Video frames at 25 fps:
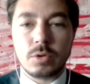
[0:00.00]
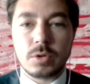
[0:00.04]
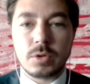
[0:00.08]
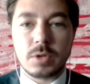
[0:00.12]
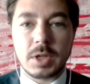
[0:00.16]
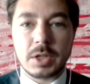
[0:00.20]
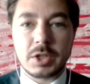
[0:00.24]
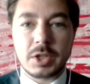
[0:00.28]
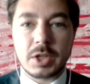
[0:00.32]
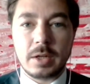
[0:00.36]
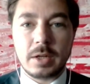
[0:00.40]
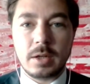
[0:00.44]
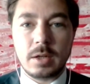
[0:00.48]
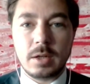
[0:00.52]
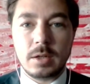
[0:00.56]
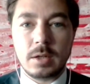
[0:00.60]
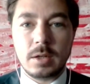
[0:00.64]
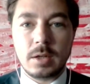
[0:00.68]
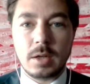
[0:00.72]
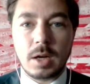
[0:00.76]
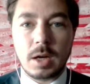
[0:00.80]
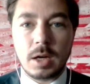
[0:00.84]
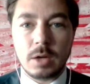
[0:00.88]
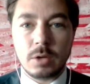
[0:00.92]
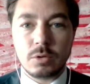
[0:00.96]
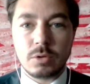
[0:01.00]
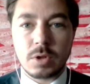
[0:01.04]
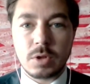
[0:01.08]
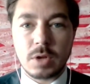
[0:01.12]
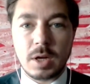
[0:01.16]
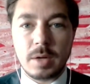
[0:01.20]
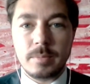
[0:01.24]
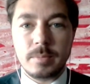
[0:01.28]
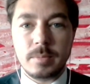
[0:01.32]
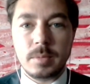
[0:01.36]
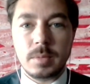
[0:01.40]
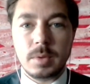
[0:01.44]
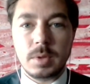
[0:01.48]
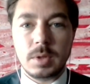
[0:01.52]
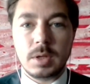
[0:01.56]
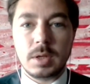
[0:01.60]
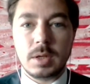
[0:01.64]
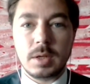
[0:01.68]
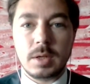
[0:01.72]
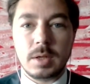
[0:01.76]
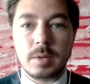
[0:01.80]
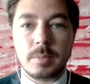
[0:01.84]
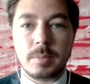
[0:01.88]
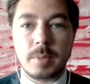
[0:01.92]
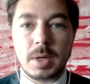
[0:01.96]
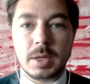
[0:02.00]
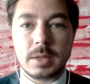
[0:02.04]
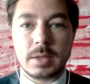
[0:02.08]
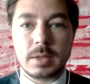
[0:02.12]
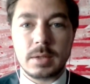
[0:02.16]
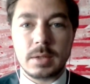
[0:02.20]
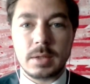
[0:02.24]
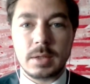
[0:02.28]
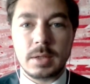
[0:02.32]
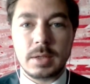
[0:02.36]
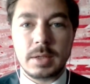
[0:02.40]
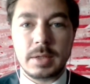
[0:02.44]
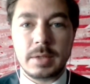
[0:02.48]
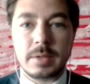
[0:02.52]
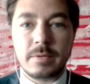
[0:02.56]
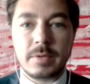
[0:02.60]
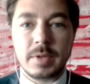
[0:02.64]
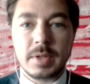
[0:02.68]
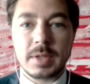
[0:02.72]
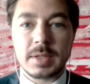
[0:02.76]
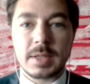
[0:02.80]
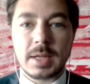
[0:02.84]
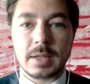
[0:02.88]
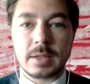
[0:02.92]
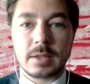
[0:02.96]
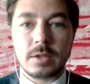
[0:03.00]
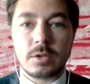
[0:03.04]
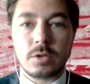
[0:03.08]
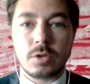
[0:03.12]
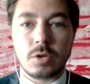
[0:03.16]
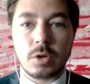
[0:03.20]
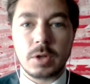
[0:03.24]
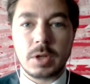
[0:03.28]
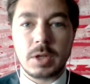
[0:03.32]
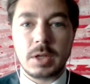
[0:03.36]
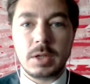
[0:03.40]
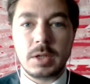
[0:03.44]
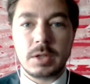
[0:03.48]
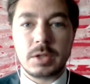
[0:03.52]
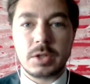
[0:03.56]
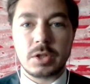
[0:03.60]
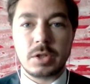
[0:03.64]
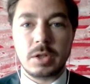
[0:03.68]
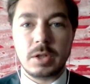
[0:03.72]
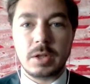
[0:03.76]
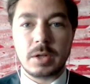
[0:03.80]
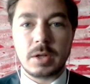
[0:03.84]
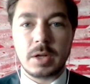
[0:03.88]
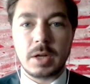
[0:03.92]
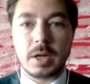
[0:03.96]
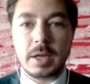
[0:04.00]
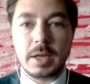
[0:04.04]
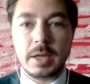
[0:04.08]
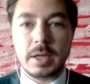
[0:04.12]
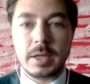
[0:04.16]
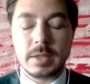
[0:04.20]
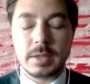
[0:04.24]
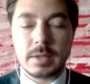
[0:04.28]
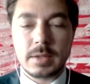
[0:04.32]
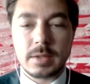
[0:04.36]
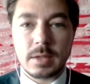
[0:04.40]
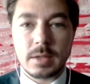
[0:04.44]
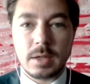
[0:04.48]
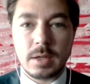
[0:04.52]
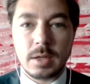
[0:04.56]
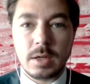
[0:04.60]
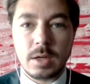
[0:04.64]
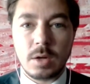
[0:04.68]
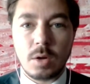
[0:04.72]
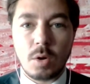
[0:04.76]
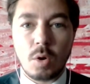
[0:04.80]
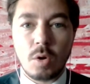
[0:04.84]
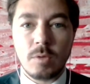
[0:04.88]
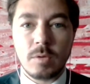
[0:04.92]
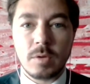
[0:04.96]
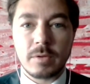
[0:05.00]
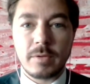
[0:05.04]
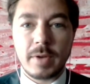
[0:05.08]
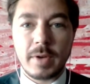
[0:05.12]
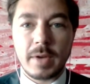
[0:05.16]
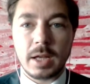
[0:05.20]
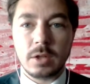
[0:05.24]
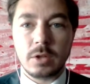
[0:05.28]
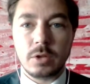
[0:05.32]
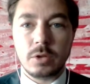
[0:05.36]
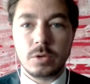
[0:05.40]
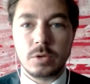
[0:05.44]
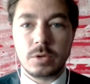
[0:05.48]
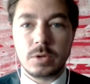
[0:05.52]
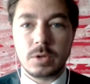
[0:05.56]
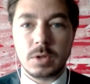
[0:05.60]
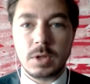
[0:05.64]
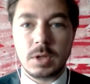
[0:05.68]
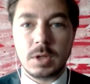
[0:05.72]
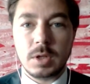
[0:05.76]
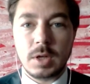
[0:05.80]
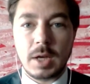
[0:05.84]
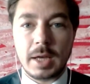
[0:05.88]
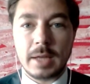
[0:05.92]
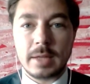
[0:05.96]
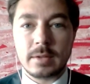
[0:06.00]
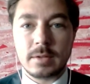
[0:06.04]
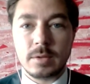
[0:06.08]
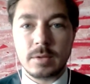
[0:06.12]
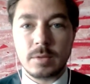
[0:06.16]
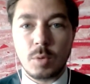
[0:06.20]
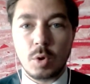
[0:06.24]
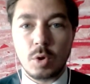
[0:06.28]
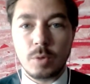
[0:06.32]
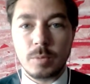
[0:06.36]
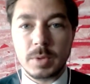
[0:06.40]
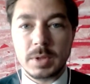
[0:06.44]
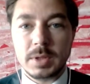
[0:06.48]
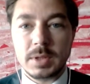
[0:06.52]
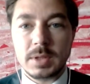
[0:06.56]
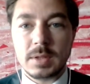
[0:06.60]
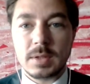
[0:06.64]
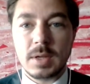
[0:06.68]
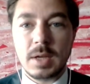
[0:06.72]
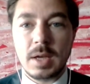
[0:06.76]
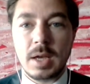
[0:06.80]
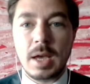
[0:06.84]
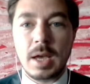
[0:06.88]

to such an uh, outcome, uh, but uh, it feels like the Turkish lira is uh, overvalued uh, at the moment,